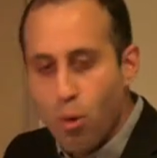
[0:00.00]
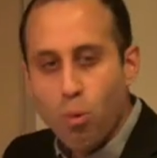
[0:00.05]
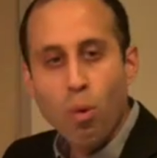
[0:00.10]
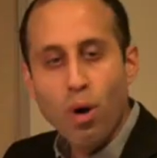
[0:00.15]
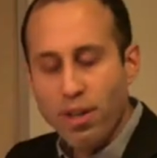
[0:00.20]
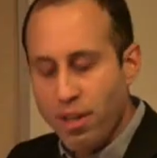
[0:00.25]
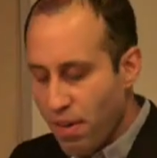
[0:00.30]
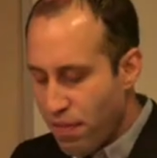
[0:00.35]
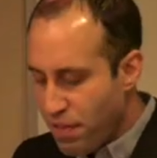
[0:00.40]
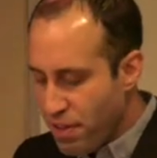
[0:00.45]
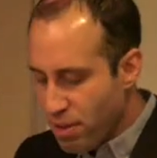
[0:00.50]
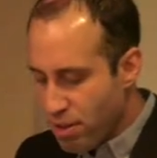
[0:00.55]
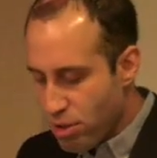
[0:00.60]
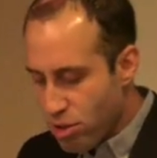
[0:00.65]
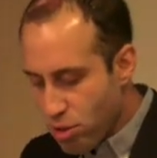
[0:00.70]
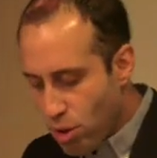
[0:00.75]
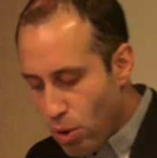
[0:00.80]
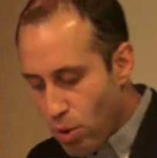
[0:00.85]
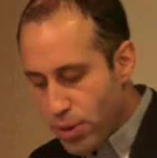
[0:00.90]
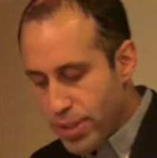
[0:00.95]
While Yafil
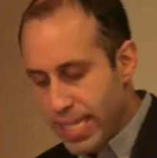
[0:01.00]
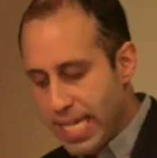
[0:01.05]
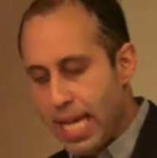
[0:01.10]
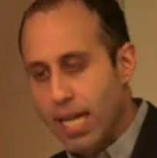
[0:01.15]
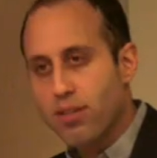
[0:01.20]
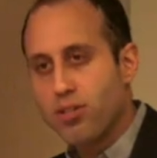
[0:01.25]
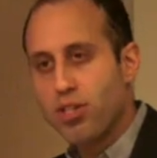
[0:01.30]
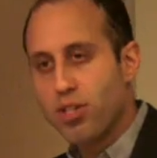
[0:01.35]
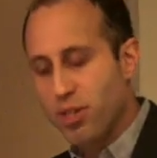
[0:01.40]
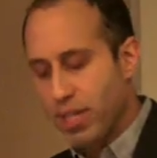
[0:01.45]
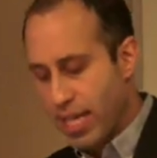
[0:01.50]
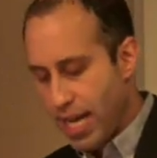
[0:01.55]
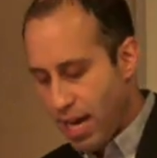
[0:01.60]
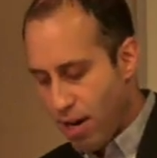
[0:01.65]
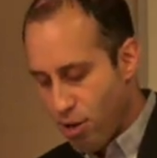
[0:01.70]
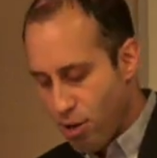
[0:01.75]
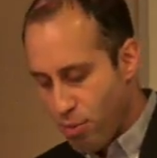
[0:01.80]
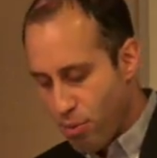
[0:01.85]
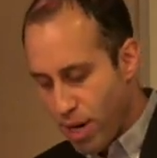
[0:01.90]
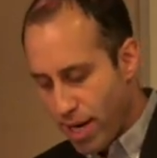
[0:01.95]
sold the Algerian
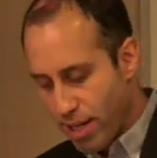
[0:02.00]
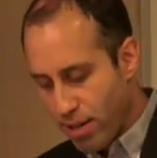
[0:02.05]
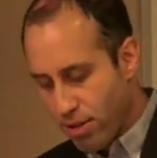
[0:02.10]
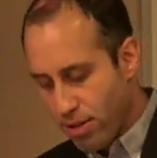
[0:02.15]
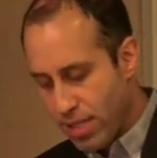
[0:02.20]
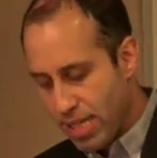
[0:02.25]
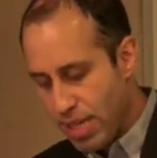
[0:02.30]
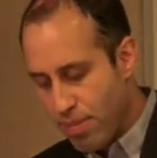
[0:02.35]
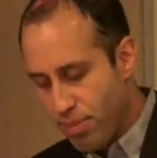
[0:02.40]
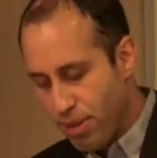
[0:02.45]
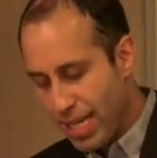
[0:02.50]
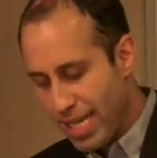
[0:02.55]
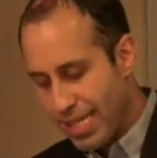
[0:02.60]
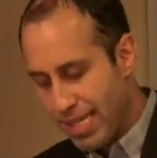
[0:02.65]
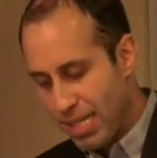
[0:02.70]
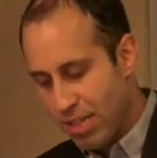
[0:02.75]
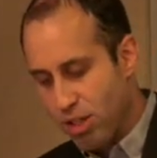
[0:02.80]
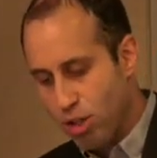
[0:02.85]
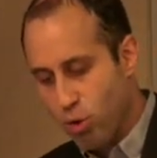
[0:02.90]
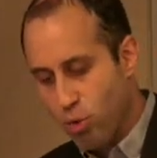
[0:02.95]
Arab records he played
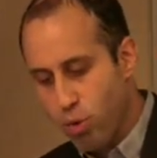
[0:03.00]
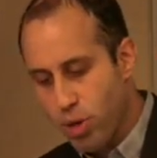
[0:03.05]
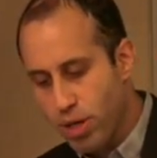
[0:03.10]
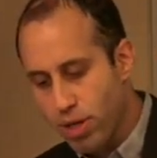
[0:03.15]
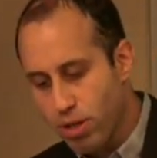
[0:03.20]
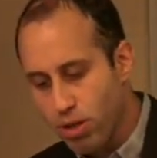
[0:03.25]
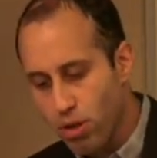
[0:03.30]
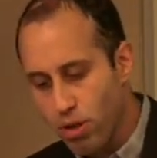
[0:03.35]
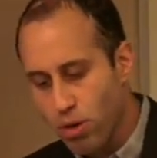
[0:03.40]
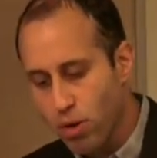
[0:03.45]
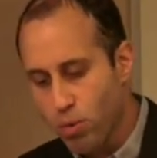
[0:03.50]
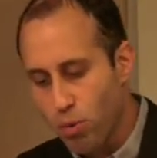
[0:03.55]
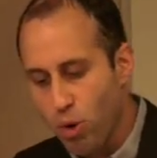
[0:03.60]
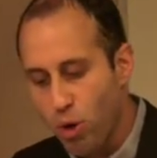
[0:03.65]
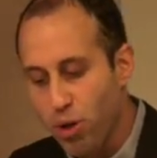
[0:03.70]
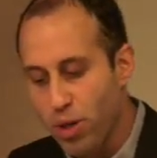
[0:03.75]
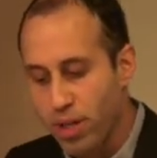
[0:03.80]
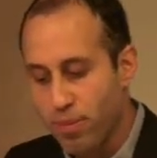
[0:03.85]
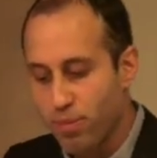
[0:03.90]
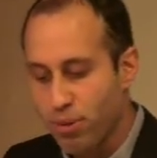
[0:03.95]
such a critical
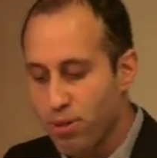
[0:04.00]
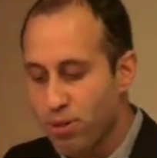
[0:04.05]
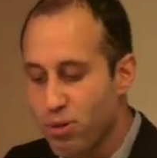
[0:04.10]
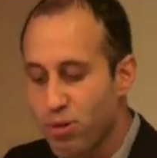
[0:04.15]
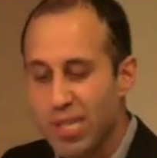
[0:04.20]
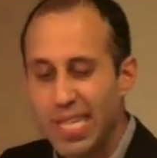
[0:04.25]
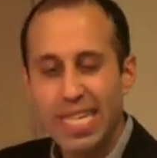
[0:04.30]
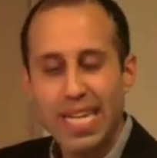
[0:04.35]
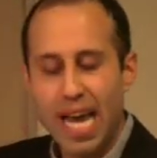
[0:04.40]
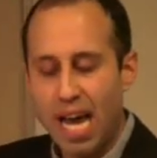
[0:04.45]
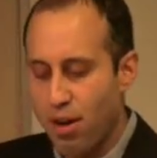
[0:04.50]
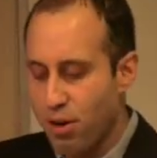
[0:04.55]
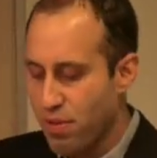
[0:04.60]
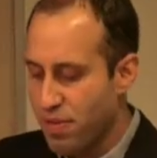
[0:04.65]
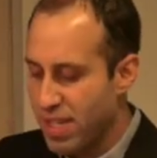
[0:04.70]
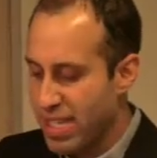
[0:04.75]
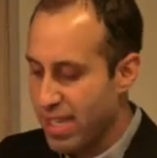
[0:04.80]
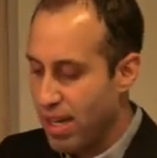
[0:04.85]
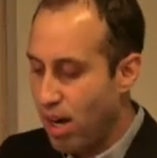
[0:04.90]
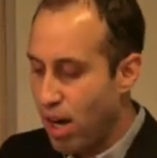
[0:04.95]
role in producing out of
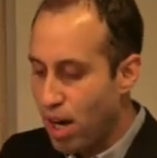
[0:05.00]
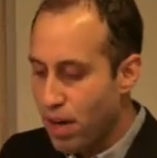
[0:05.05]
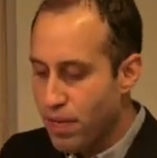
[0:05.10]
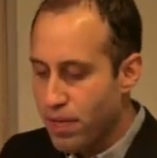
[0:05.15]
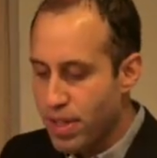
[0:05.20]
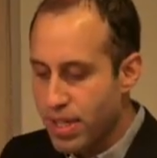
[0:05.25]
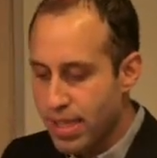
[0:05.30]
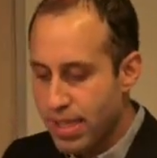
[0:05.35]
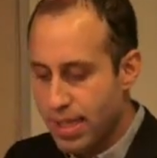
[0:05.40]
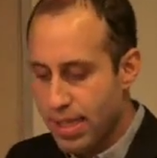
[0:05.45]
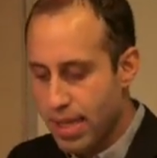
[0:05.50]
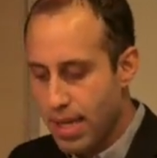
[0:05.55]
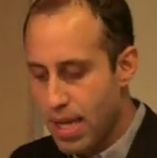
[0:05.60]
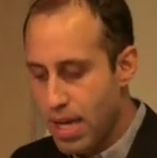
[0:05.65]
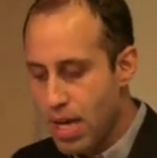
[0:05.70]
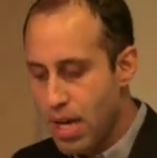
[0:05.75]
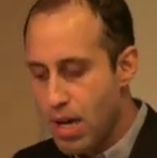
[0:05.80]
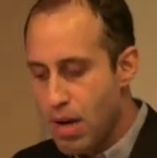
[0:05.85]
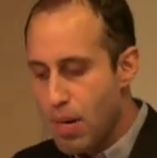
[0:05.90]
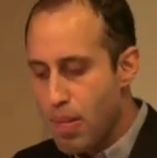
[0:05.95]
his office,
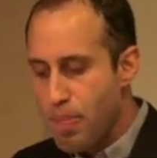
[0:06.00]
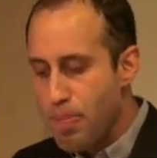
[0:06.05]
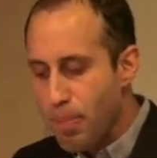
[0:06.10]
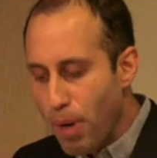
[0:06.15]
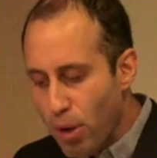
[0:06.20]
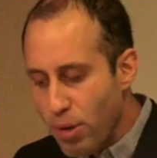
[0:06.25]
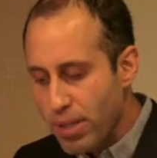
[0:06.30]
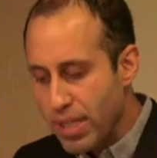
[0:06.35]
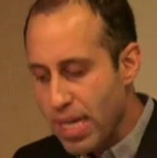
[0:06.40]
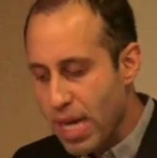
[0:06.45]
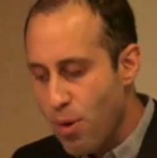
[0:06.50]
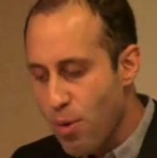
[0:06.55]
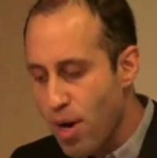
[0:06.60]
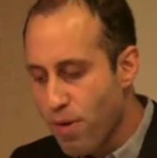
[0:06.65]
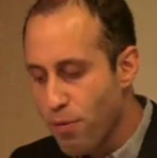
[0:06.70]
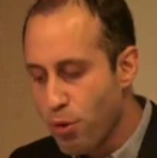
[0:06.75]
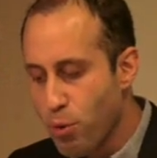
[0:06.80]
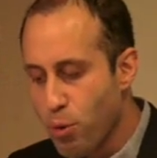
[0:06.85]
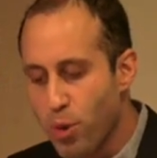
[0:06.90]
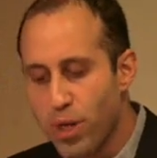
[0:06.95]
most,
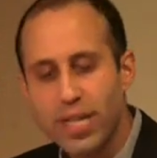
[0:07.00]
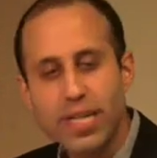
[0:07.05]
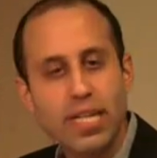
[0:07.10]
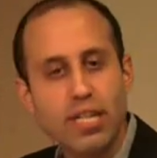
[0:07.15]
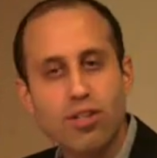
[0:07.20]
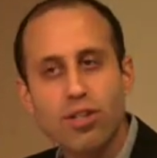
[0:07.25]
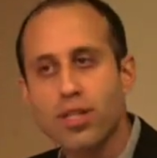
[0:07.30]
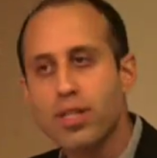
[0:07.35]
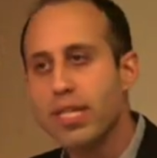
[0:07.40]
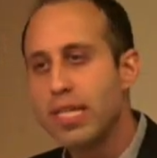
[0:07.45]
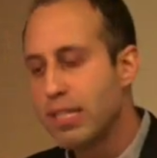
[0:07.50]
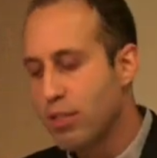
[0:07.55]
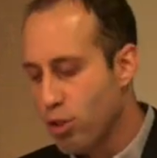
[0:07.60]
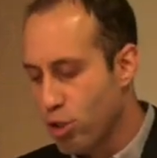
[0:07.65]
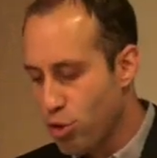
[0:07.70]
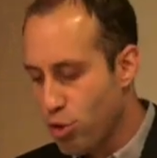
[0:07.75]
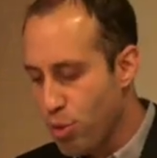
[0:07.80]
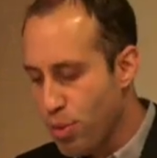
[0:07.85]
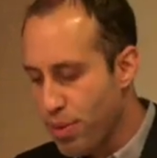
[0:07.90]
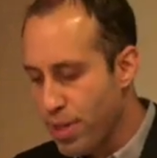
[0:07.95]
however, were initially
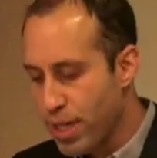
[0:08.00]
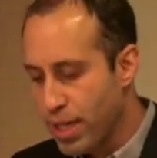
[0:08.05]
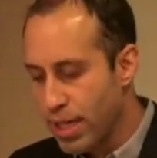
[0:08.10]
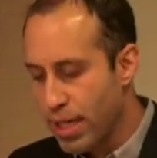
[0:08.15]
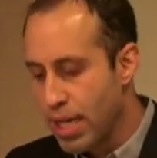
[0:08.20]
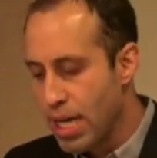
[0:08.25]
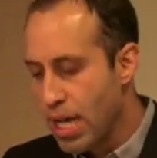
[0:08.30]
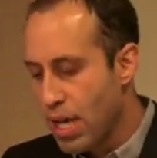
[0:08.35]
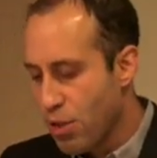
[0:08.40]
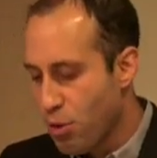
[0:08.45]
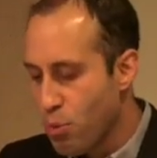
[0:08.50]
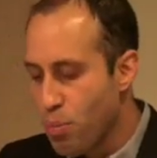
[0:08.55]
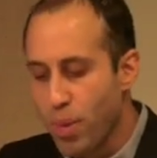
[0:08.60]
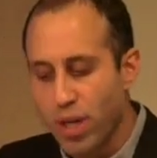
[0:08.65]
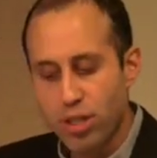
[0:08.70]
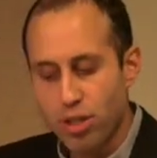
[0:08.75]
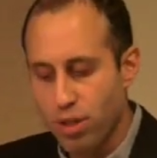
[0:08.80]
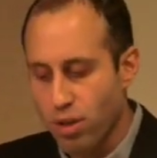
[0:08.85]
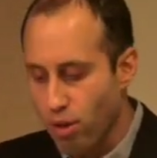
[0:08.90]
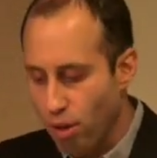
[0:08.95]
distributed through
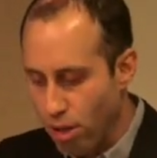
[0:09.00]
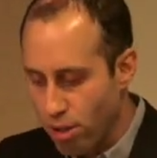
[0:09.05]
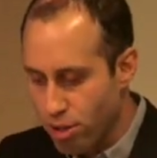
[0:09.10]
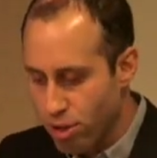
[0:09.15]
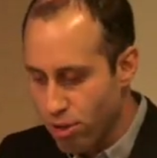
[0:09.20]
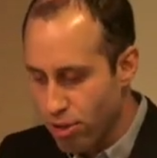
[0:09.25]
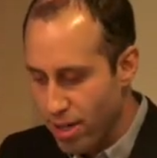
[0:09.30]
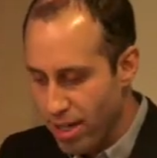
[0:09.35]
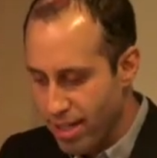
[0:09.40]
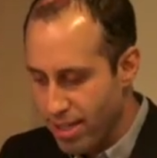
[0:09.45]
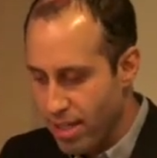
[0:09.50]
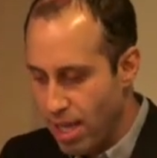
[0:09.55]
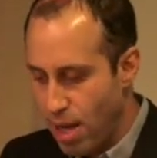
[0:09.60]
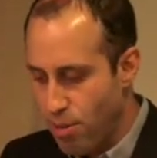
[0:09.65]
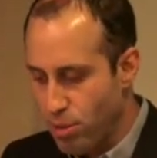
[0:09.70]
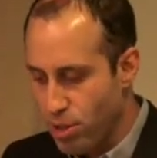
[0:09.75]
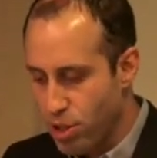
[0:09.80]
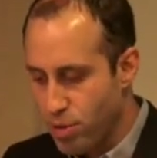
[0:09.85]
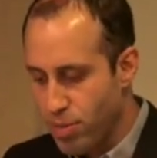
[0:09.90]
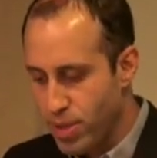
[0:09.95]
much larger
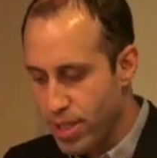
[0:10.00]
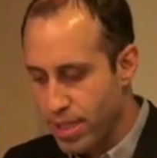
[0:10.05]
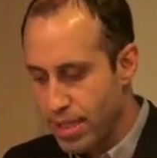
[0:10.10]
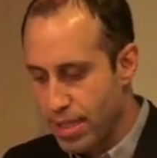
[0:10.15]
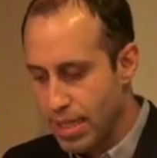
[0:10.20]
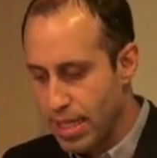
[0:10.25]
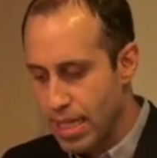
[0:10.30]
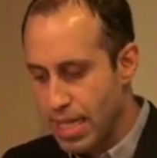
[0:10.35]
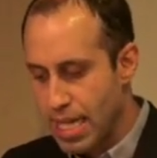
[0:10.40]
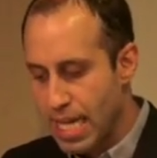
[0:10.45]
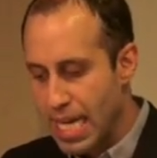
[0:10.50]
establishments.